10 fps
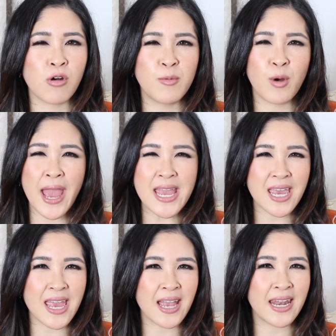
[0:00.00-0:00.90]
I'm not
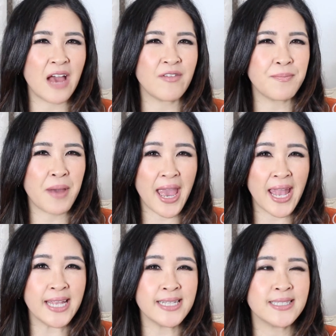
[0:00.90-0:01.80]
aching and having
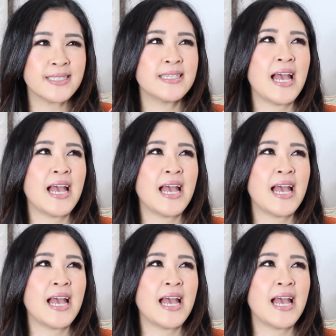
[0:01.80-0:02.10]
pains.